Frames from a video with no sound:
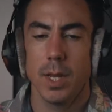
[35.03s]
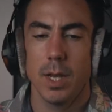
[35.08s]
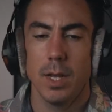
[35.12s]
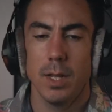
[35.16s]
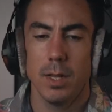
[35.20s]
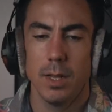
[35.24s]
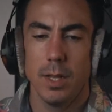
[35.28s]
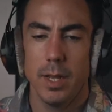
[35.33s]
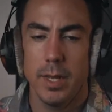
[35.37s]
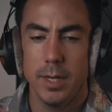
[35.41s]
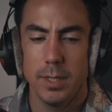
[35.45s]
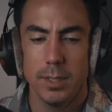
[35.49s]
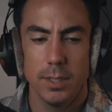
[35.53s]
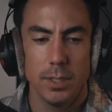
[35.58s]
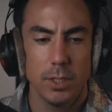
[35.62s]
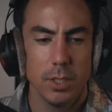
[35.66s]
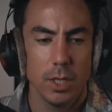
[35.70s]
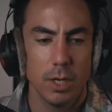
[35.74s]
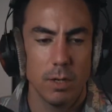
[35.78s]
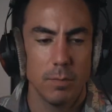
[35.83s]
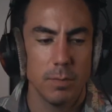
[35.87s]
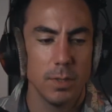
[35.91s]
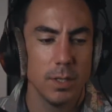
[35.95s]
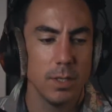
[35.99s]
Ladies and
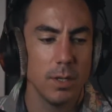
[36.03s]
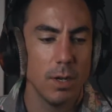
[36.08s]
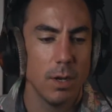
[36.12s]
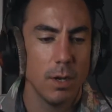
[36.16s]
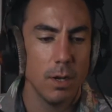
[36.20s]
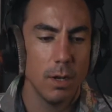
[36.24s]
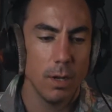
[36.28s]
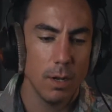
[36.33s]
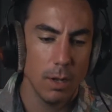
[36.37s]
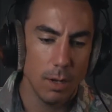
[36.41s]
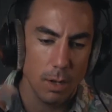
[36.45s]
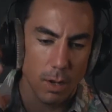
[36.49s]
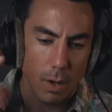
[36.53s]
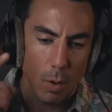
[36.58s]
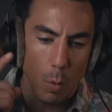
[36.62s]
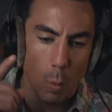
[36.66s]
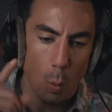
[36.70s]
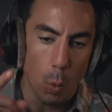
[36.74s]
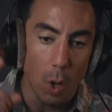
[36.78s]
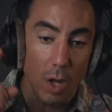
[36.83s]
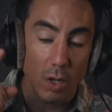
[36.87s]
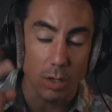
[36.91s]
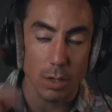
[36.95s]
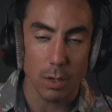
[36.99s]
gentlemen,
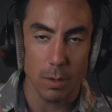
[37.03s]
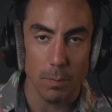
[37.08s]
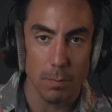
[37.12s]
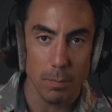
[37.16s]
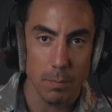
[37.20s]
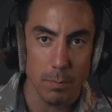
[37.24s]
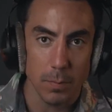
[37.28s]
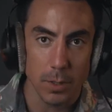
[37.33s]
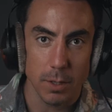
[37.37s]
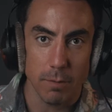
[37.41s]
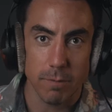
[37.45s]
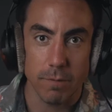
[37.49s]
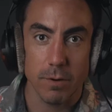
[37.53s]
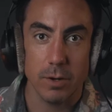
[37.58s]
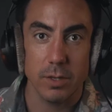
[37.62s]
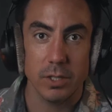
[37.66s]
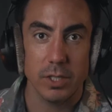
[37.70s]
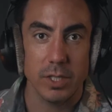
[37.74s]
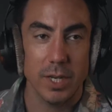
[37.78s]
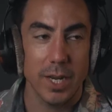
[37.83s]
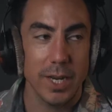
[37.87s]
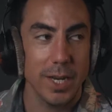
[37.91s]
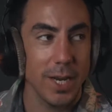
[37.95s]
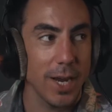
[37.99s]
welcome. The first
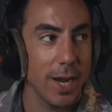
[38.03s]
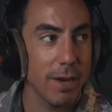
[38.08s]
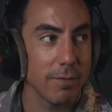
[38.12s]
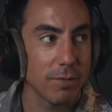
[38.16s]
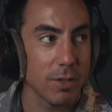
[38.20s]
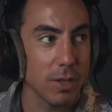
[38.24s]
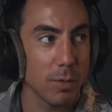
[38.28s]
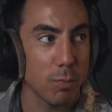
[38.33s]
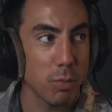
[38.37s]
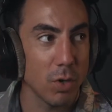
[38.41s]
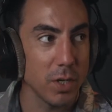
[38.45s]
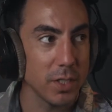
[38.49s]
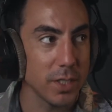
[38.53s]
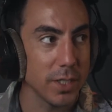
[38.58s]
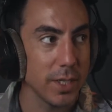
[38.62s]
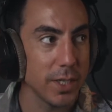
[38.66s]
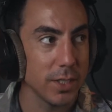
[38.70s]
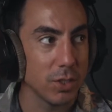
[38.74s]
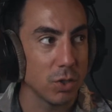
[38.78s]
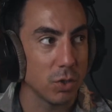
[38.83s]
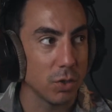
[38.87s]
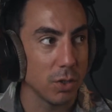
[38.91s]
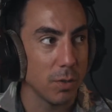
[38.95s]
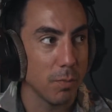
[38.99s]
night after the
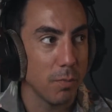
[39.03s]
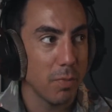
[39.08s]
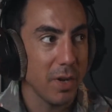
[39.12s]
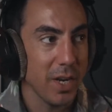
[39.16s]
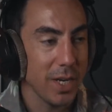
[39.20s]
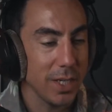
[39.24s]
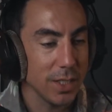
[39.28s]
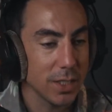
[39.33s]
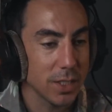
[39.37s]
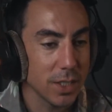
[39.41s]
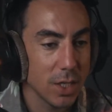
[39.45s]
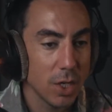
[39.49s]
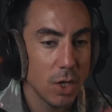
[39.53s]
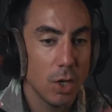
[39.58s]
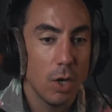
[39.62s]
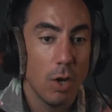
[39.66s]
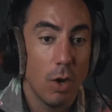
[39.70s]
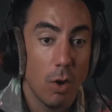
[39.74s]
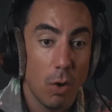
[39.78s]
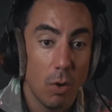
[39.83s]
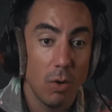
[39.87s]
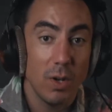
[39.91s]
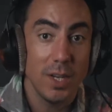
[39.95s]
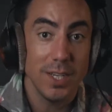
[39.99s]
presidential debates.
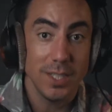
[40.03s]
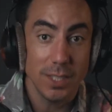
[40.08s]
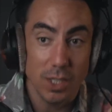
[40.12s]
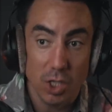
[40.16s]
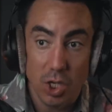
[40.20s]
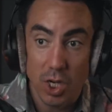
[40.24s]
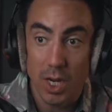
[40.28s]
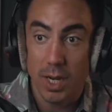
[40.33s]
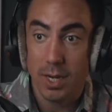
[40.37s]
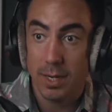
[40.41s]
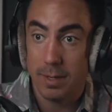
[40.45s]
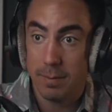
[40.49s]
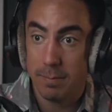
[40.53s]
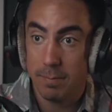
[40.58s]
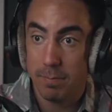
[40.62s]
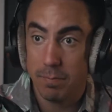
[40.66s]
Holy shit.